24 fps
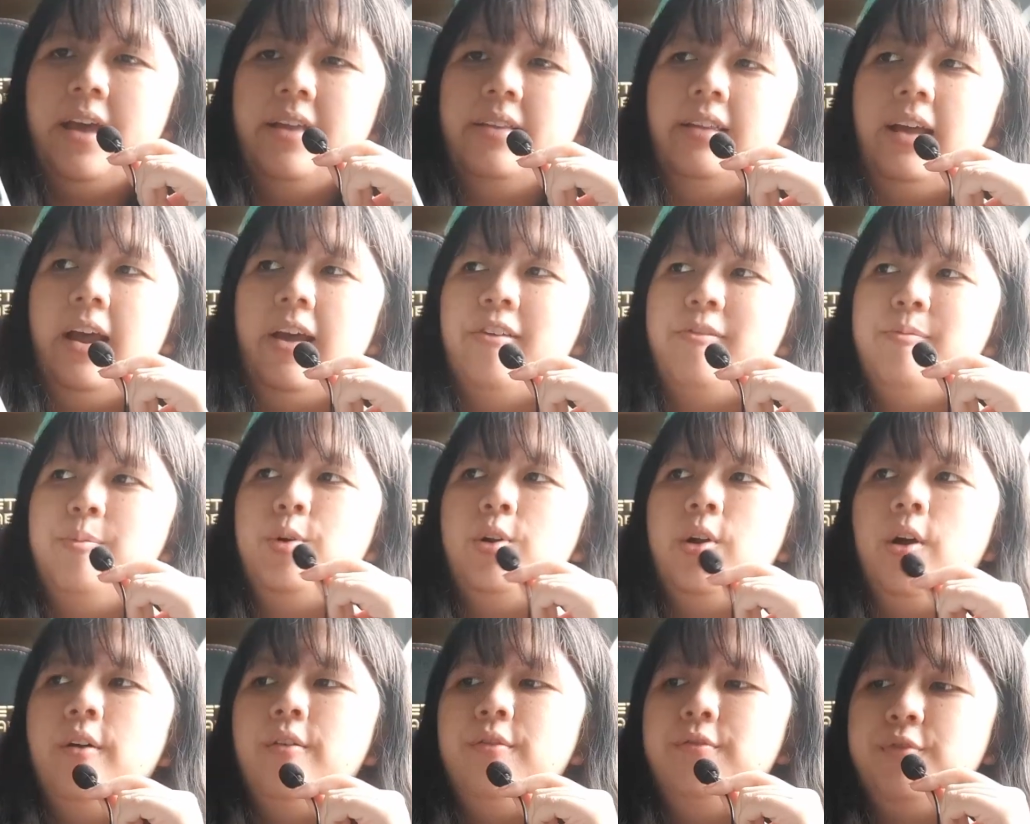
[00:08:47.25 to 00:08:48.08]
and I have
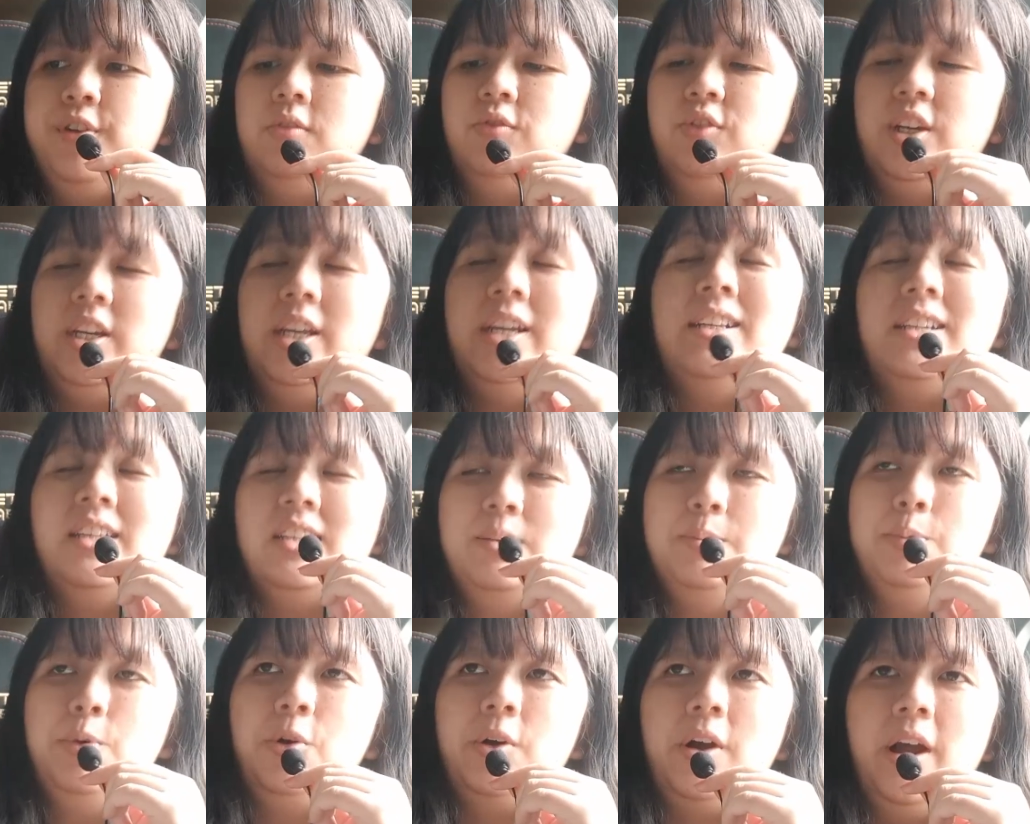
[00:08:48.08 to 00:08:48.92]
put off reading
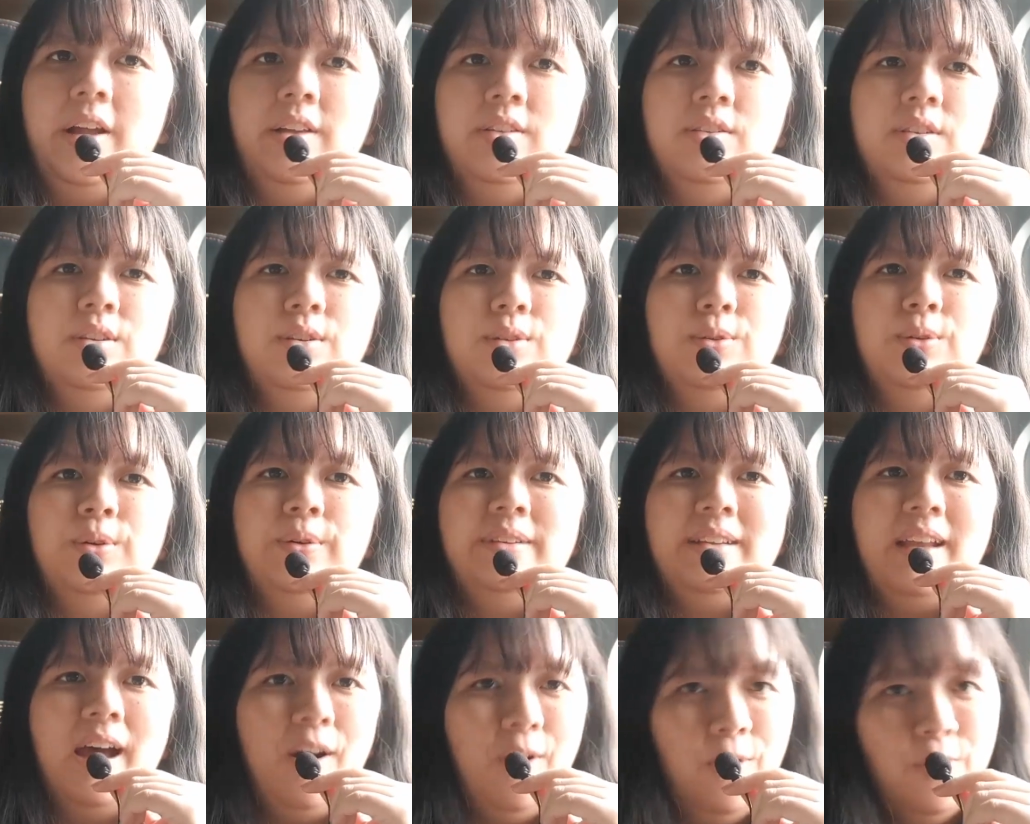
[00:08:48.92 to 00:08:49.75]
this book until
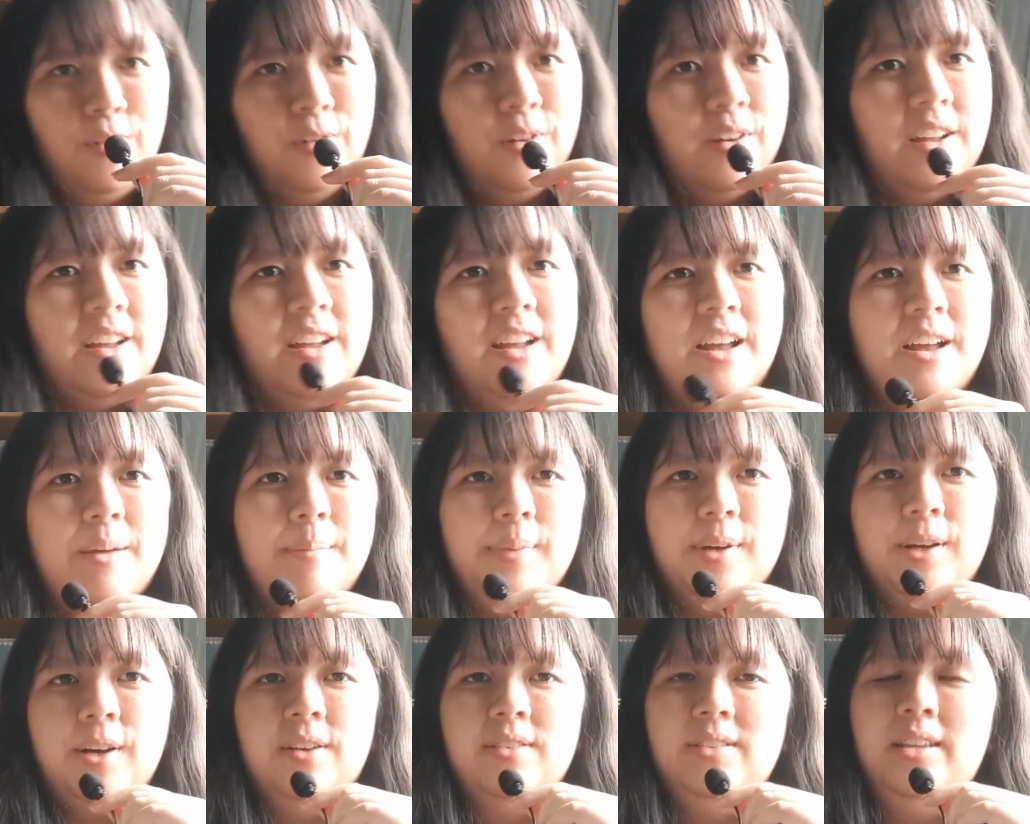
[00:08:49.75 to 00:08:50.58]
now
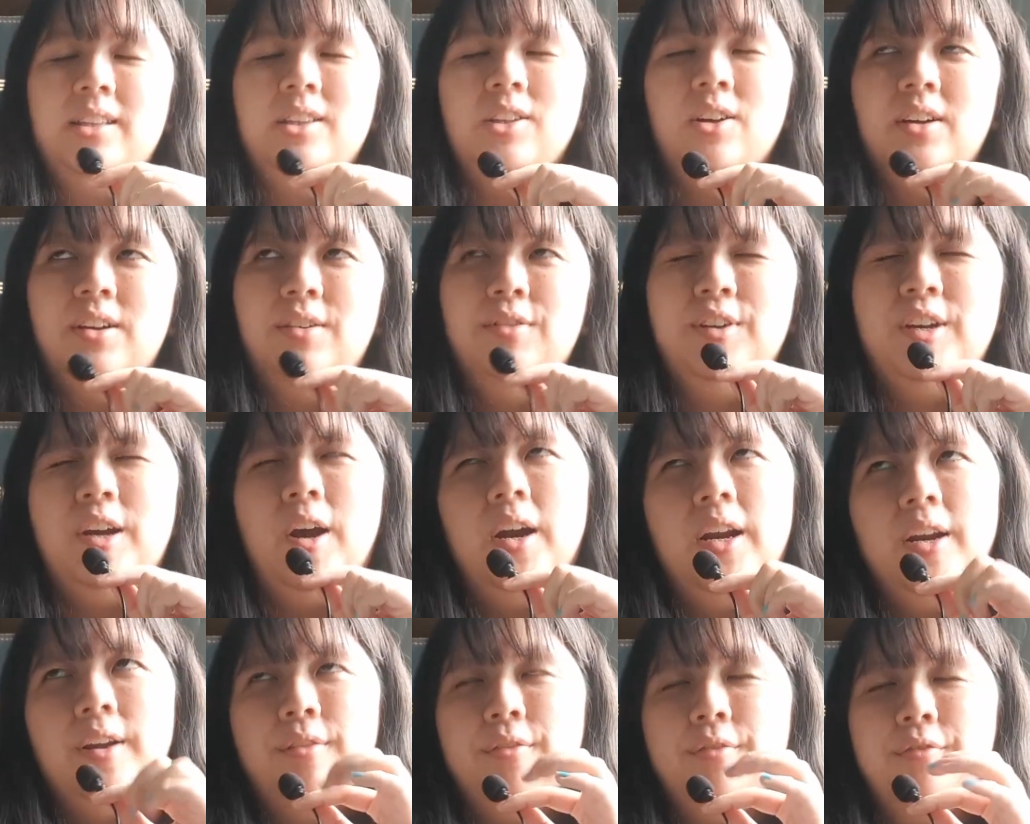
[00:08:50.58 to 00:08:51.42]
because I thought it
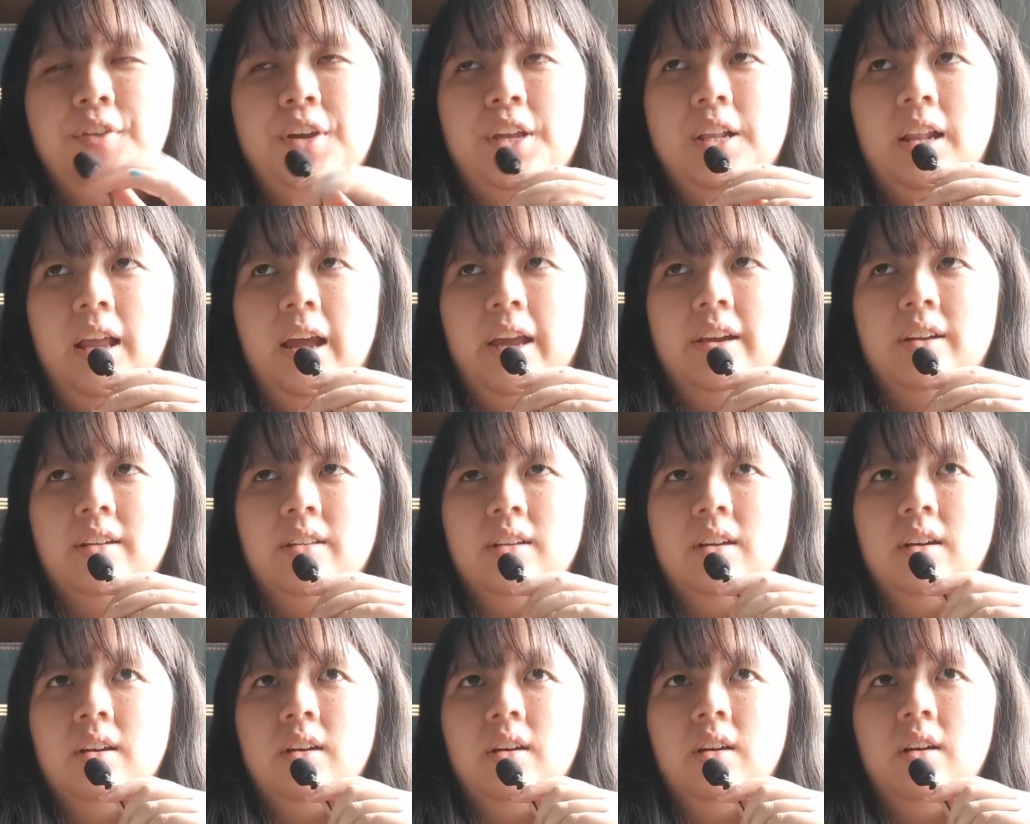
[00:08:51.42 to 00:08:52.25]
kind of fit like
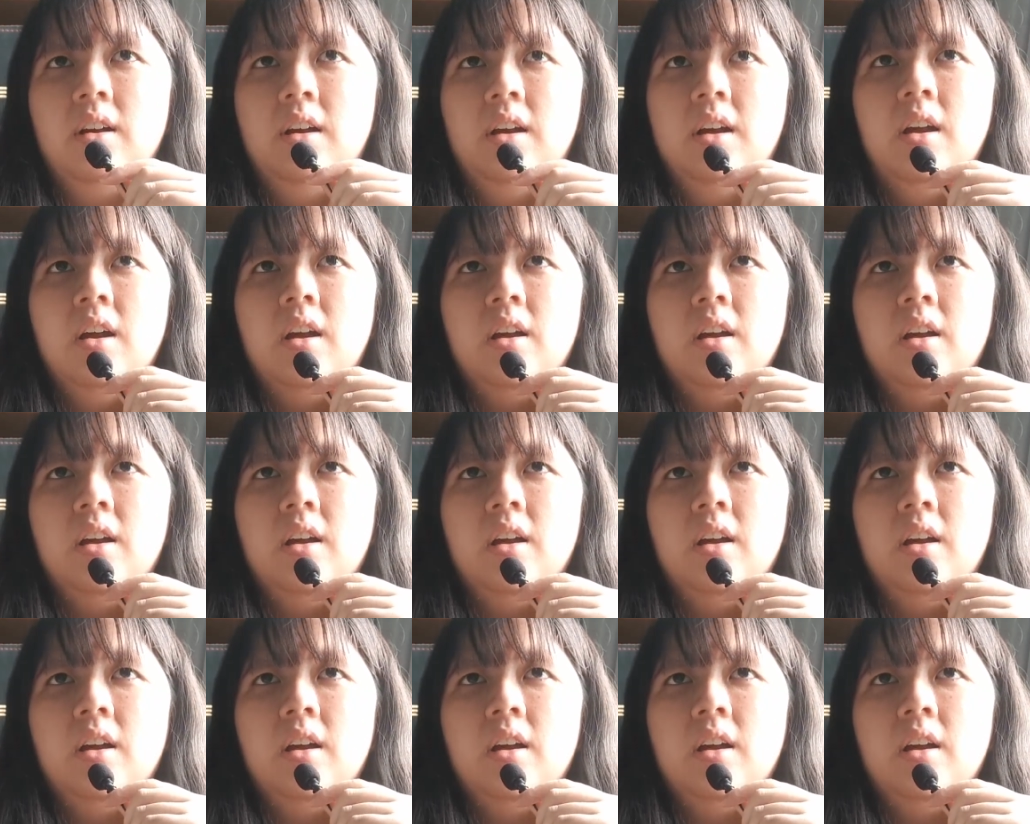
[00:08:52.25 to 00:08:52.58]
the